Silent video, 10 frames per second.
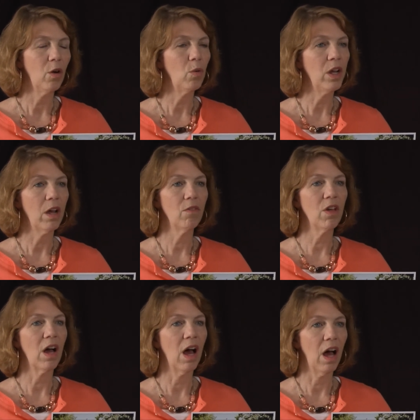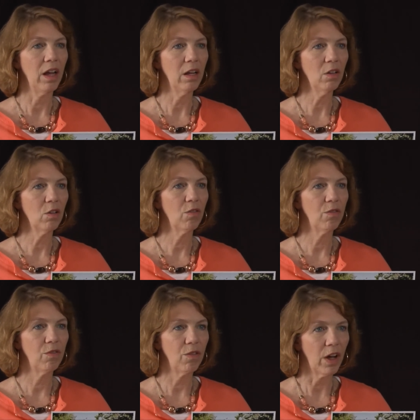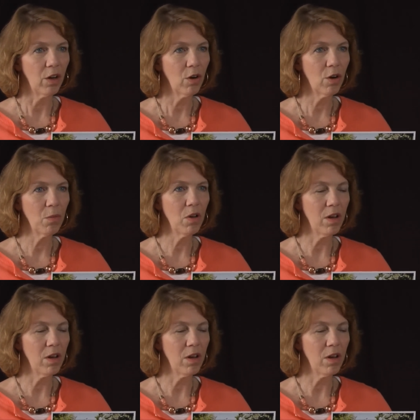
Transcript: and we have the highest firearm